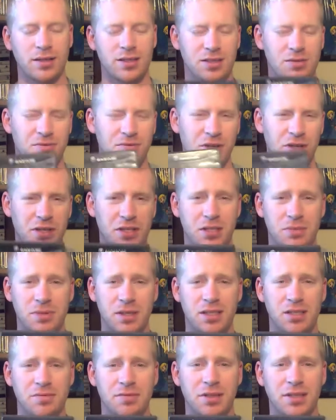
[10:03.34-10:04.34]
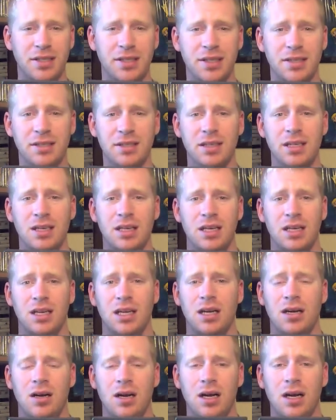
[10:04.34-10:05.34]
It's very expensive to get.
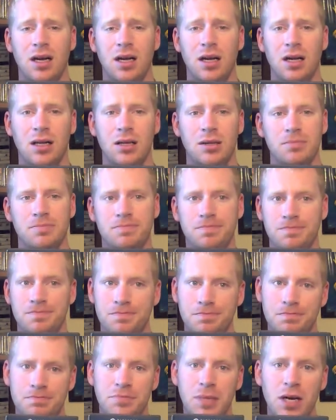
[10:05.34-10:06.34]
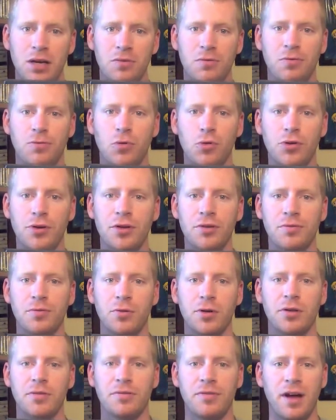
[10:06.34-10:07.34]
About 40,
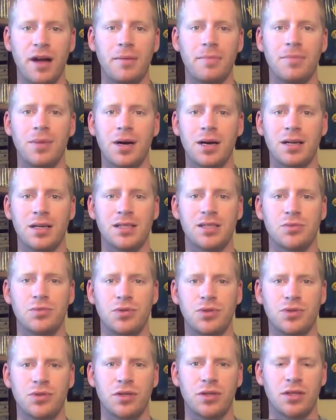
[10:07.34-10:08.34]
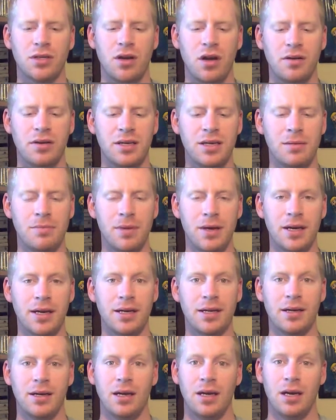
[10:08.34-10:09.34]
45 bucks when you're looking on
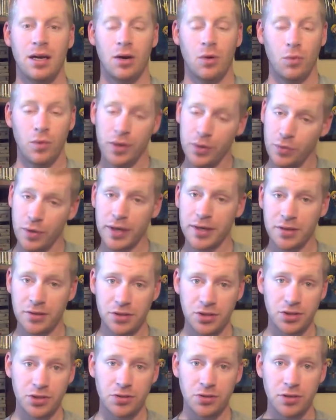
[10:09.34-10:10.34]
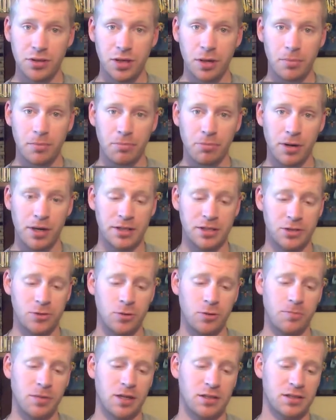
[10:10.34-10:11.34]
eBay. Wind Waker's shooting up in price
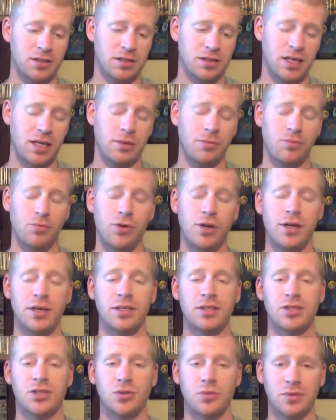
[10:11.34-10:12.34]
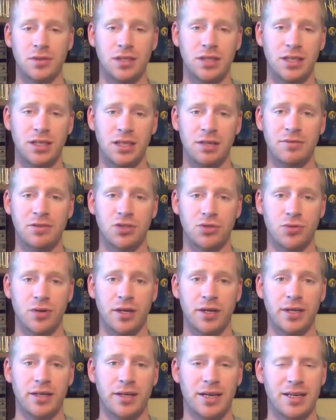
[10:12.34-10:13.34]
too, about the same range. So we didn't even
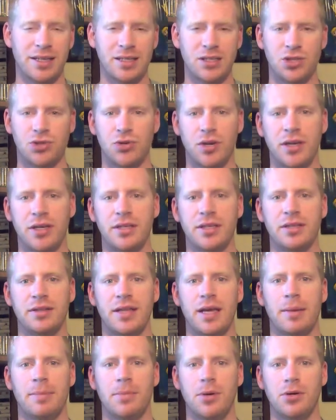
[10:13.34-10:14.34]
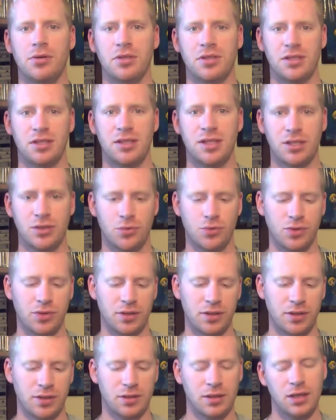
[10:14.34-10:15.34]
trade. I didn't trade in that bonus disc with
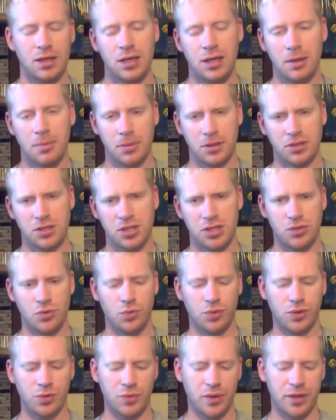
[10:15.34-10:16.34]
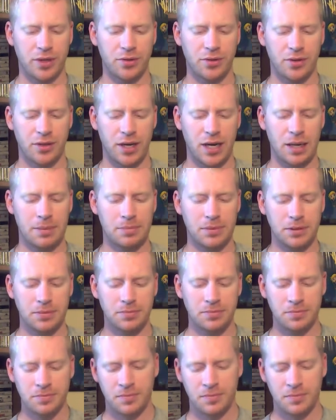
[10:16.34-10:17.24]
it, but just a Wind Waker copy.